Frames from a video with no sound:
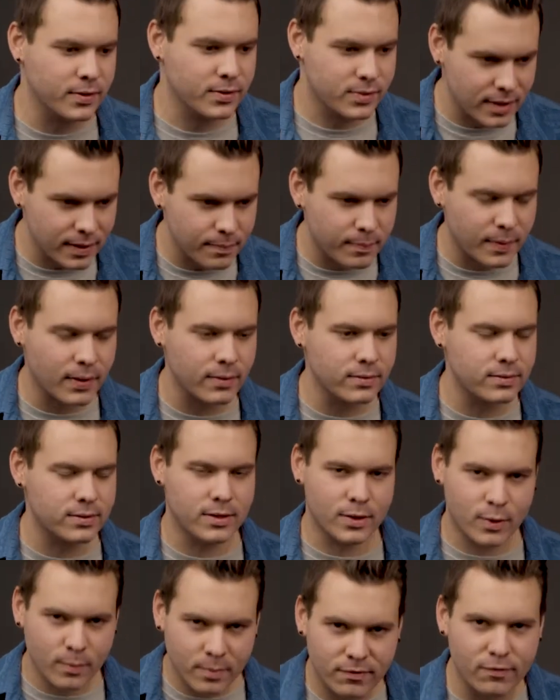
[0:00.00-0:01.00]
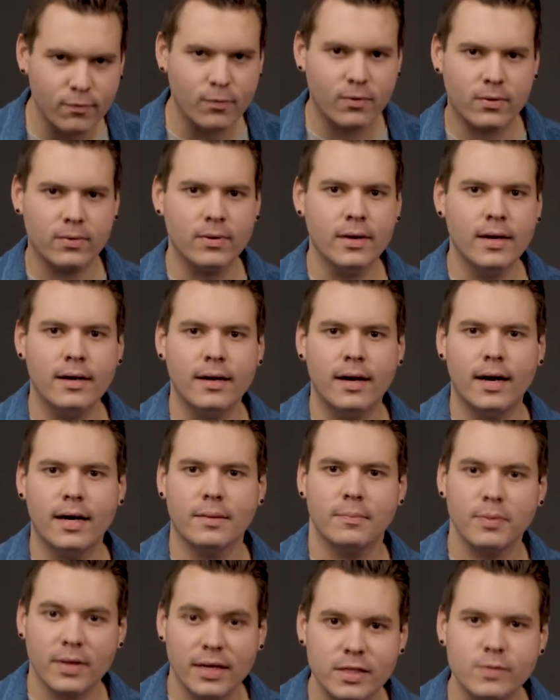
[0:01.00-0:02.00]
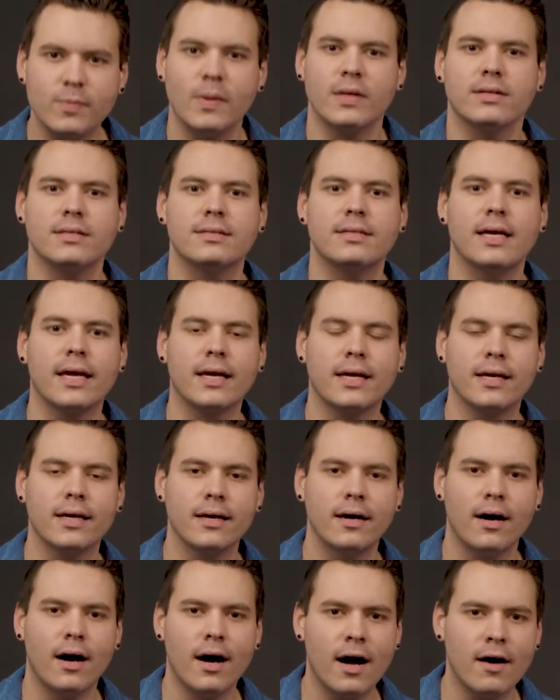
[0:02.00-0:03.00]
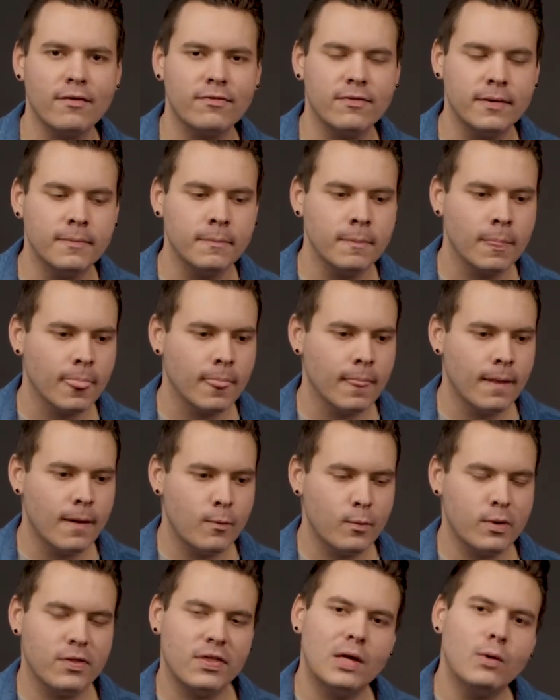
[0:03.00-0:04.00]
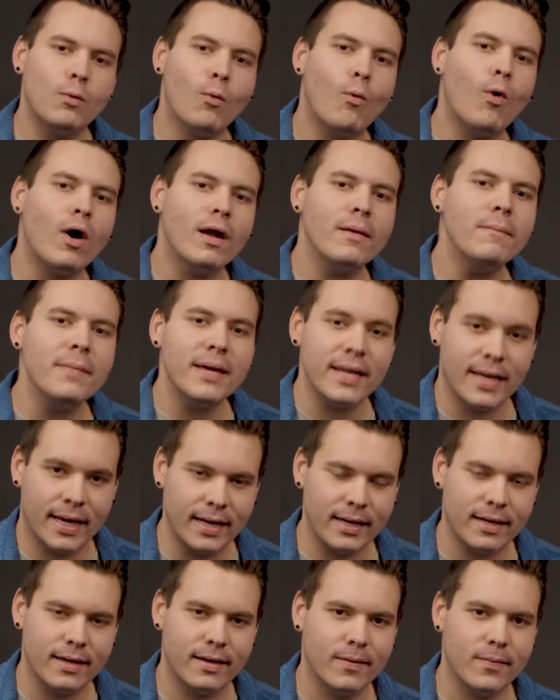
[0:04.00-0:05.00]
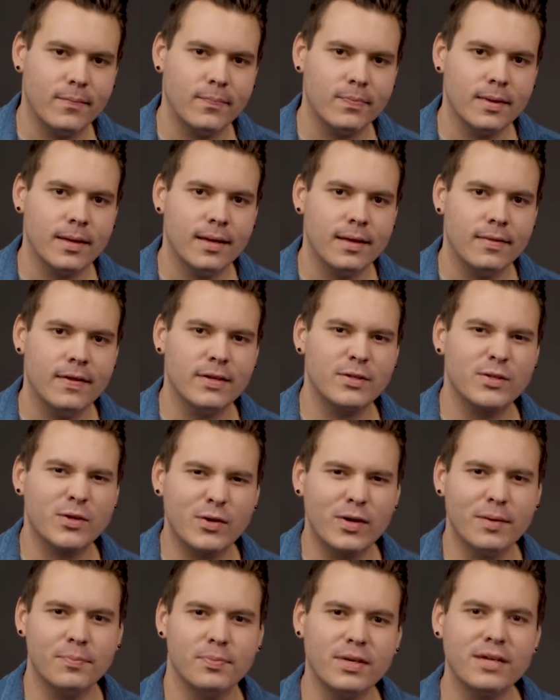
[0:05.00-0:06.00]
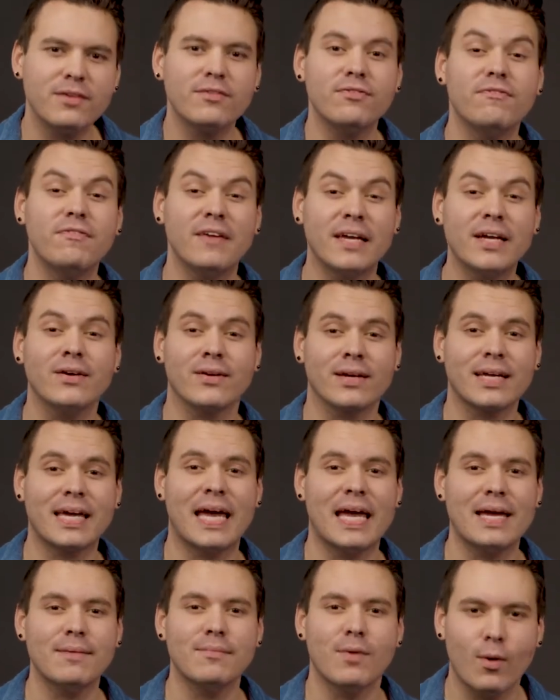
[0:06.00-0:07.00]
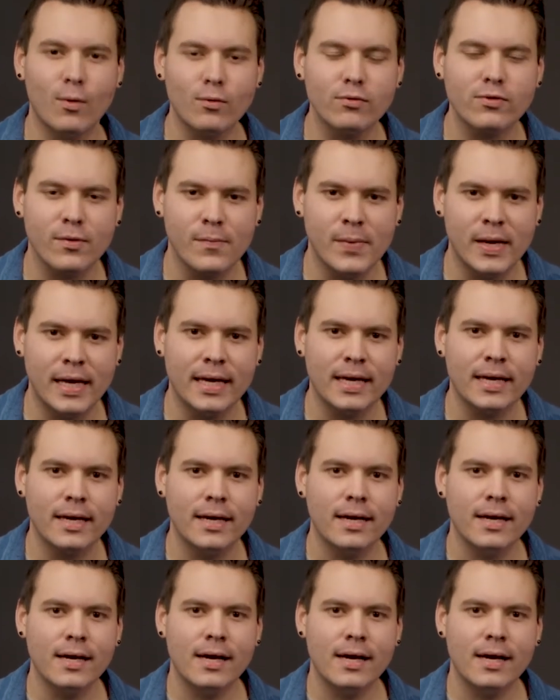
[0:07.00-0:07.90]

seatbelt, before the plane's about to take off. And within 1 minute, this crippling fear came over me.